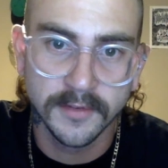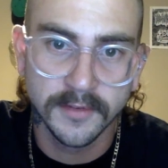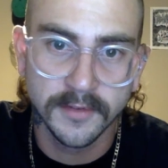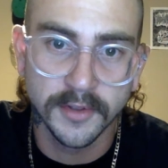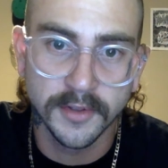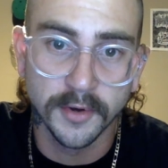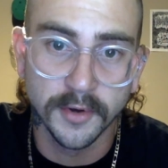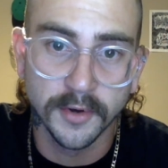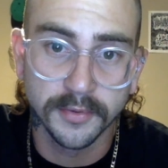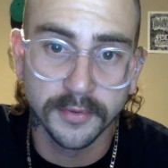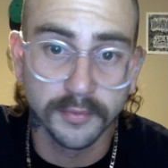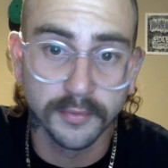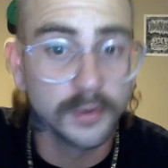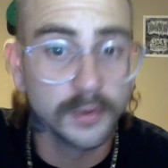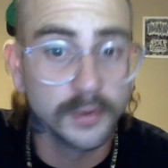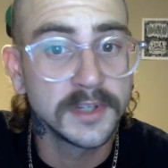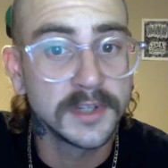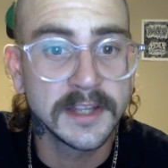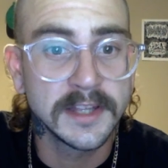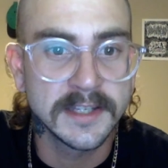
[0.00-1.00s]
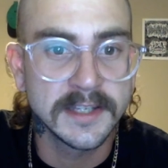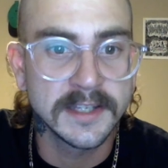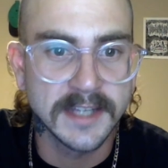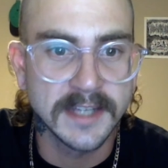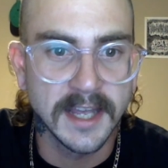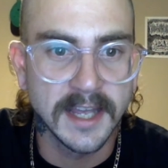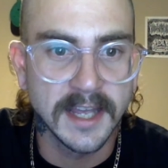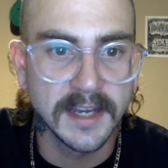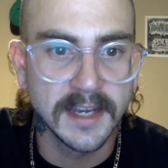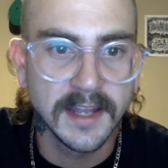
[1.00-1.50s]
Thoth ruling the
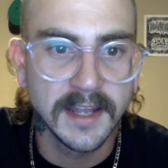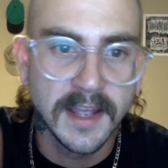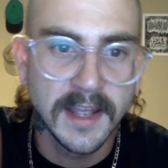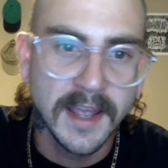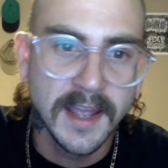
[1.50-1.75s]
dead.